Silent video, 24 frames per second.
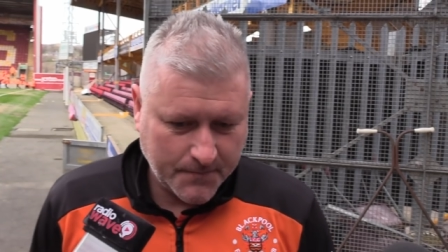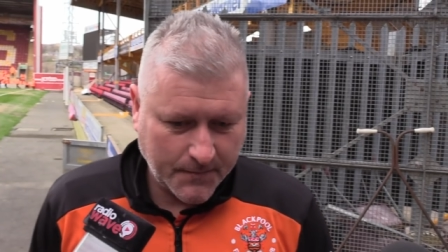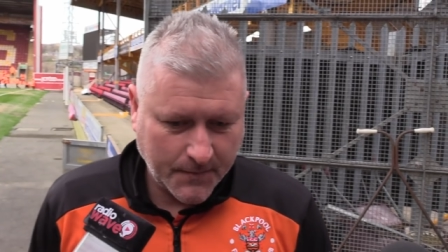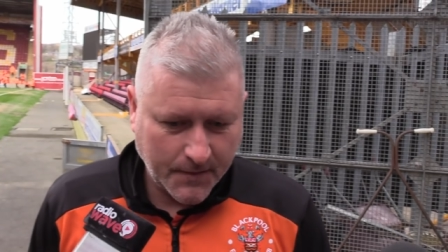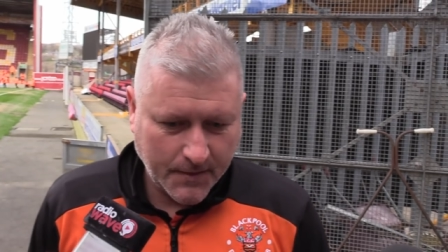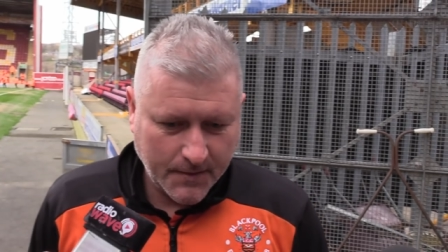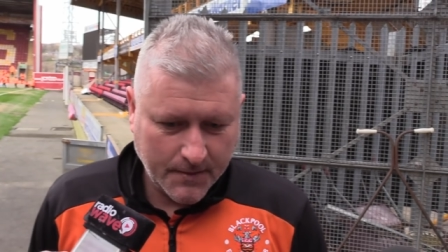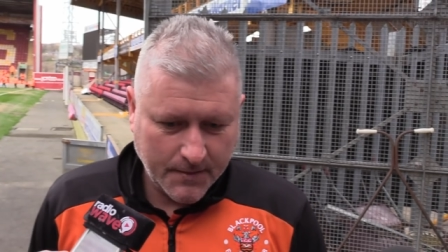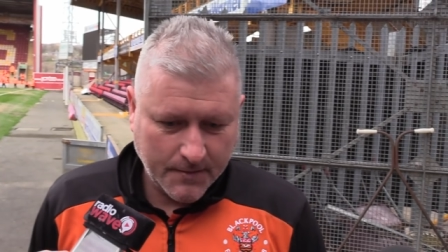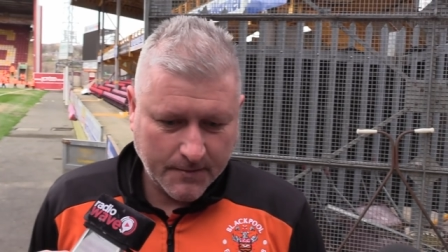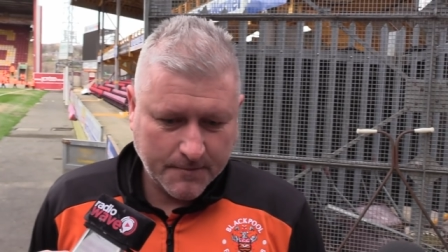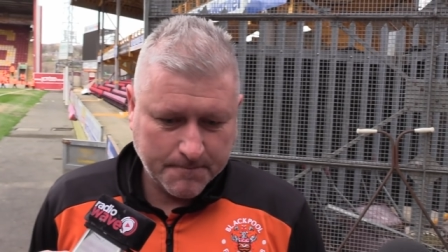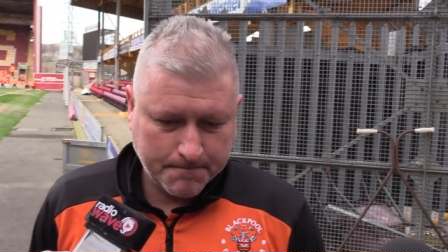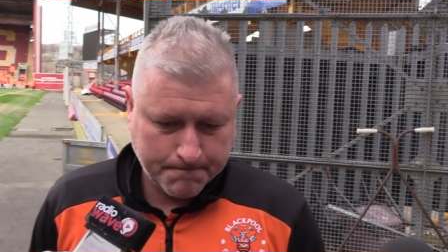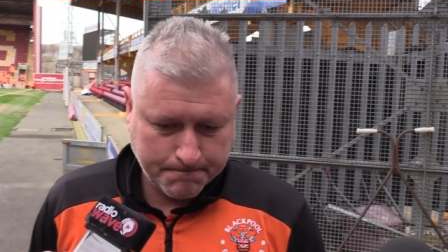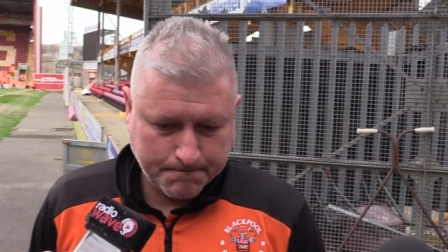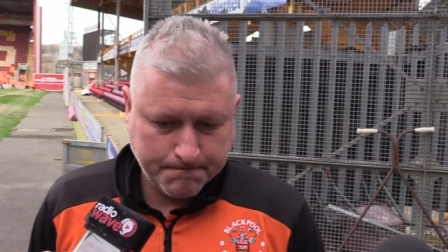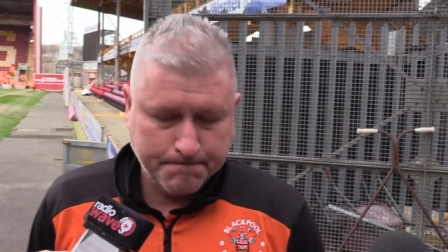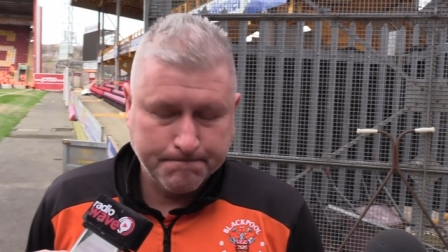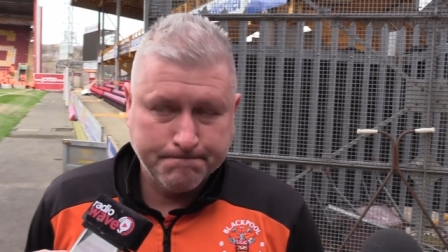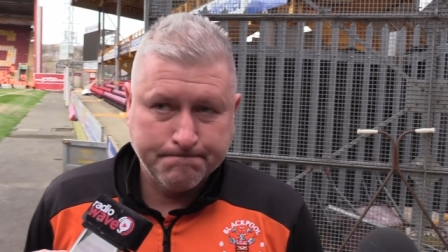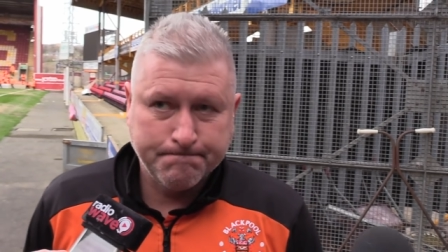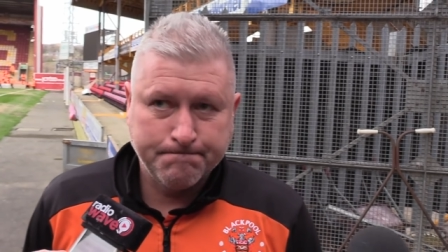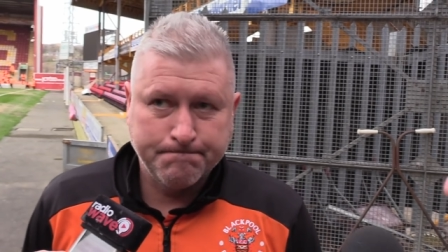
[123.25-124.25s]
They're, they're
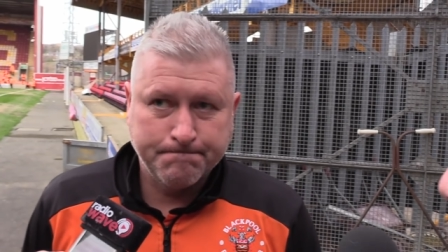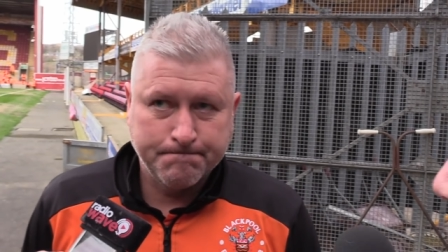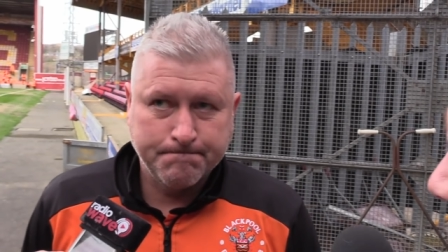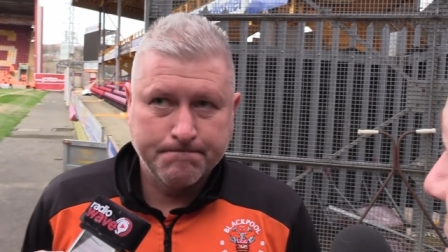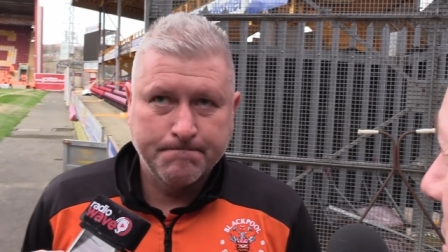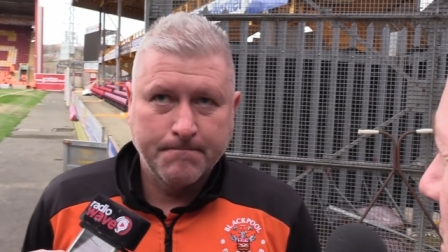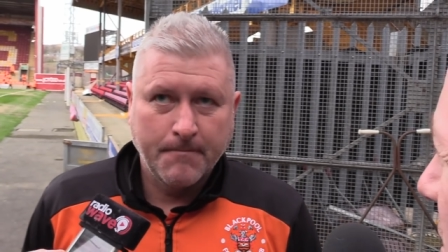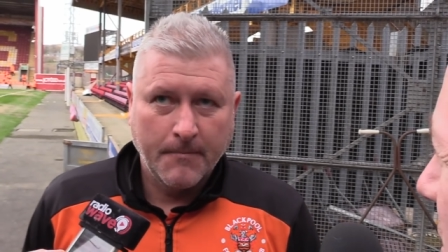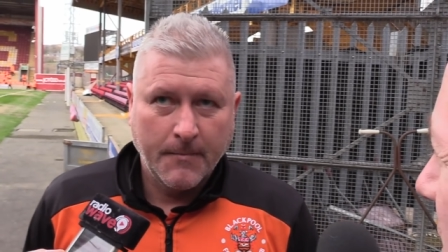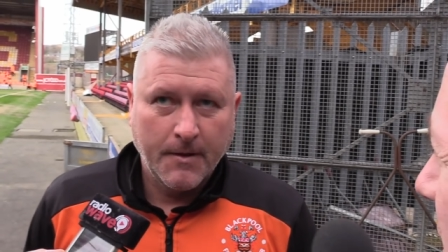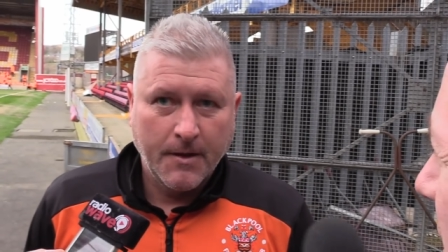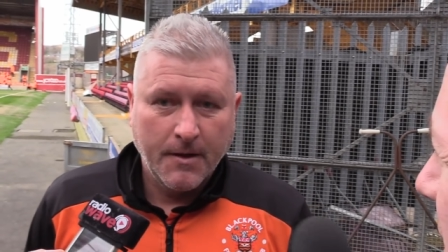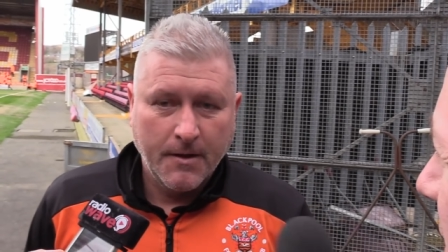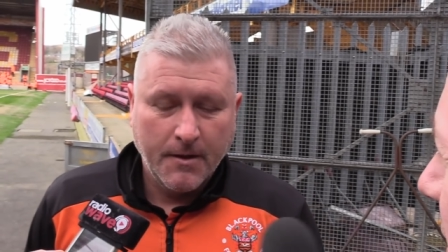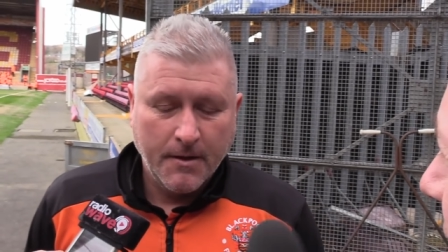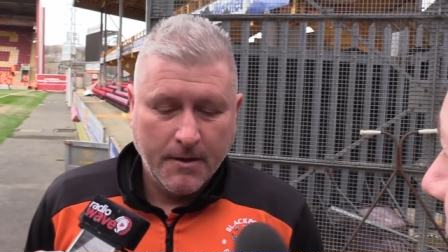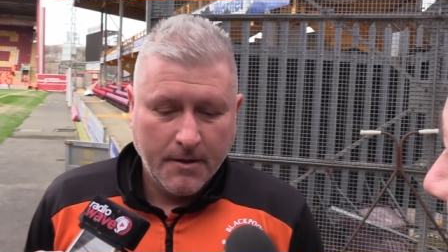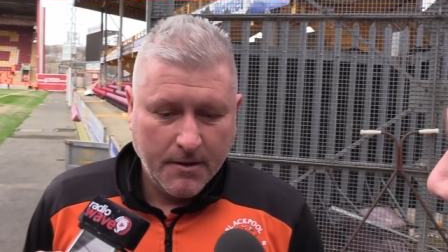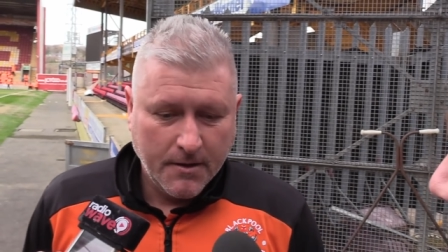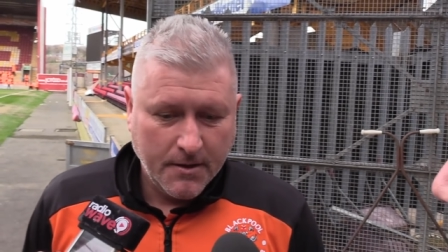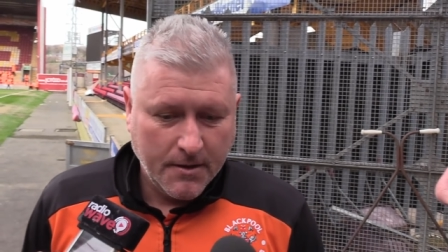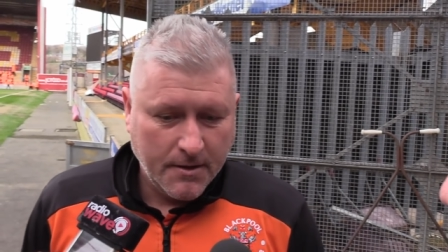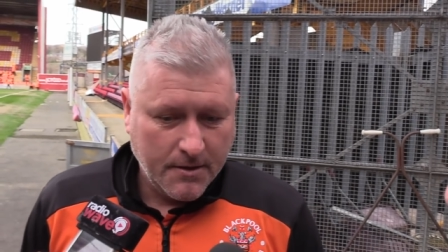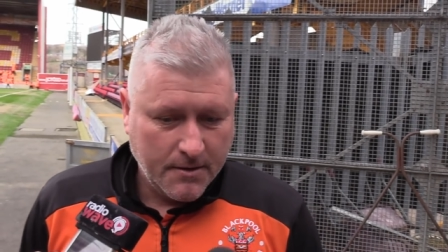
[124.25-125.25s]
lovely to watch, aren't they?
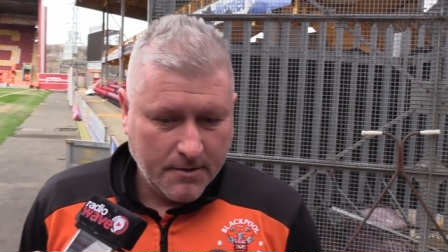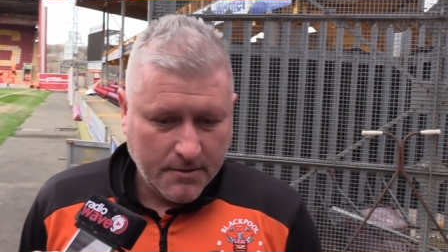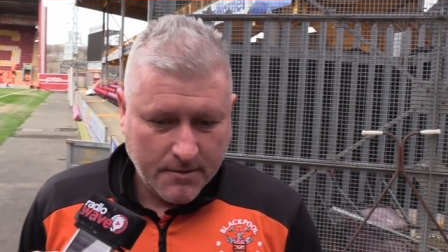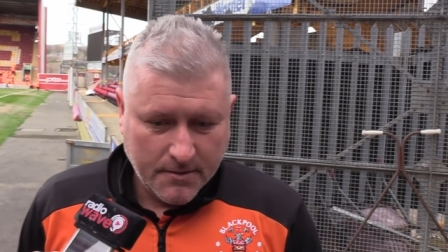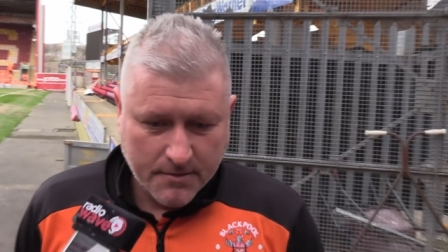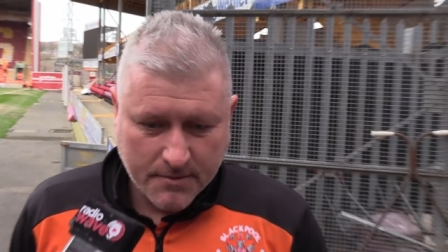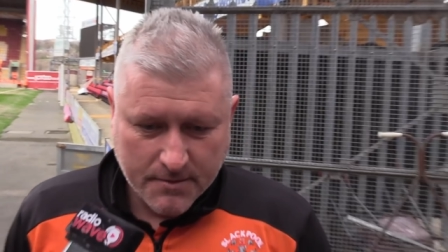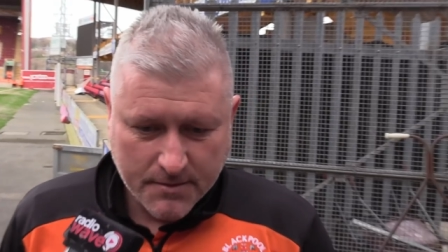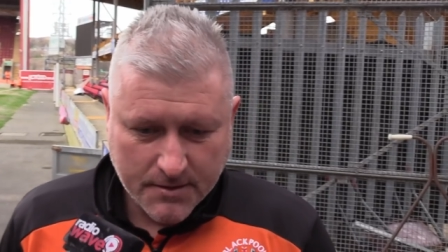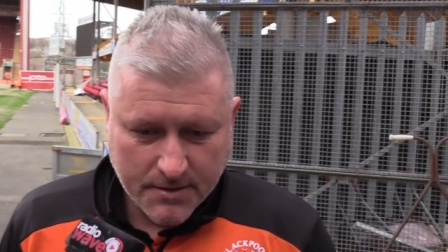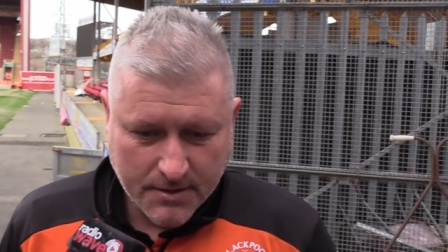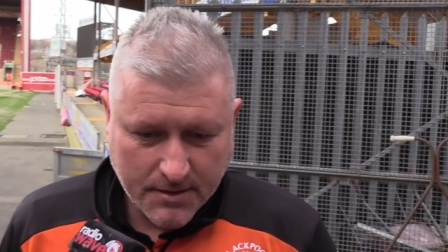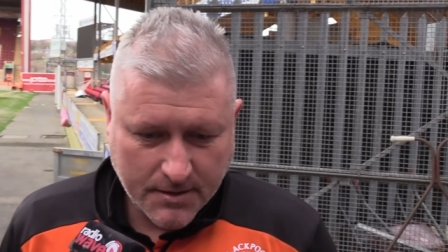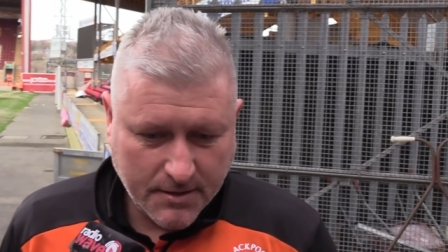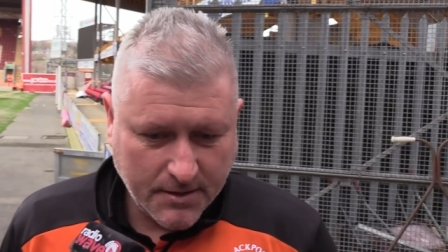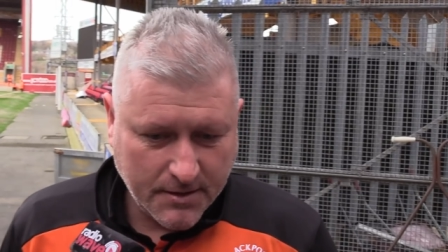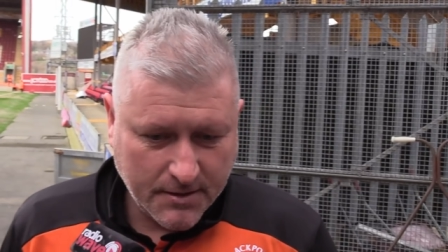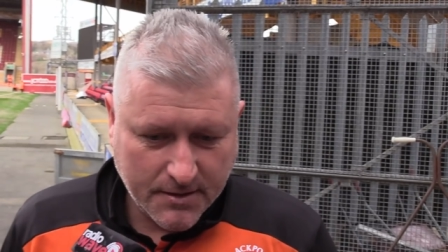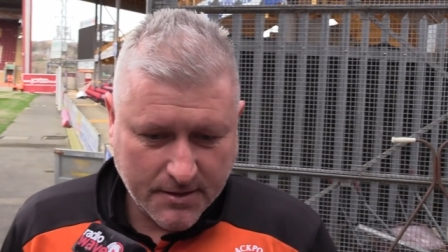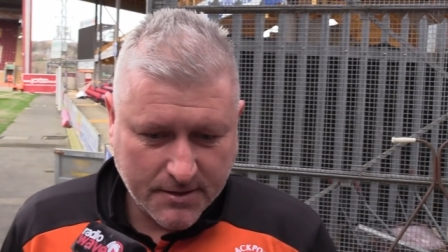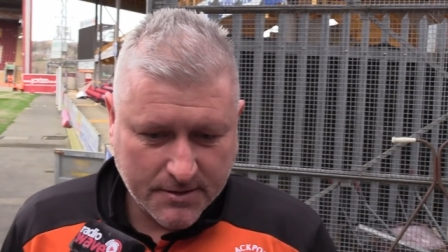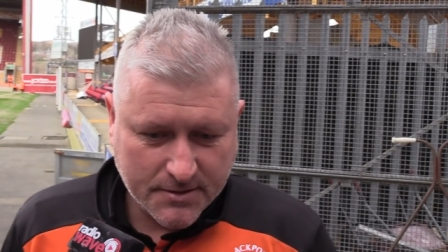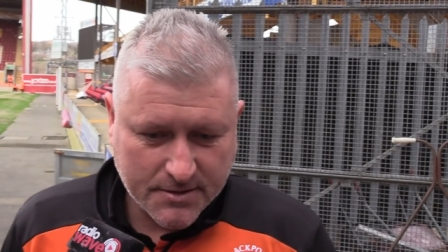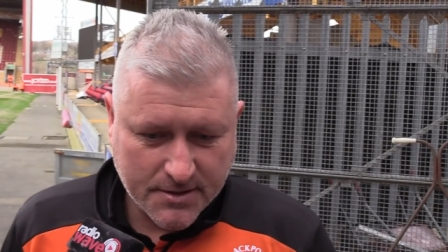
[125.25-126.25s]

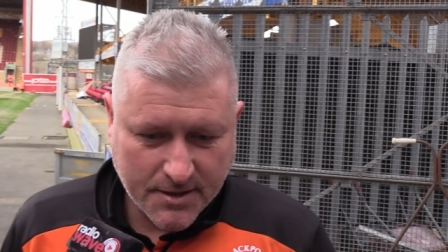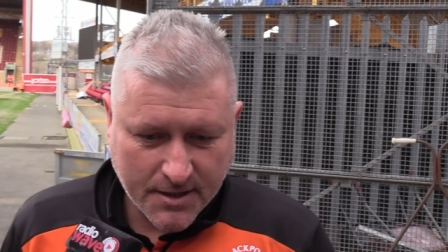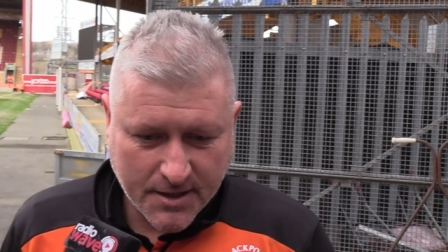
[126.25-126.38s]
He's,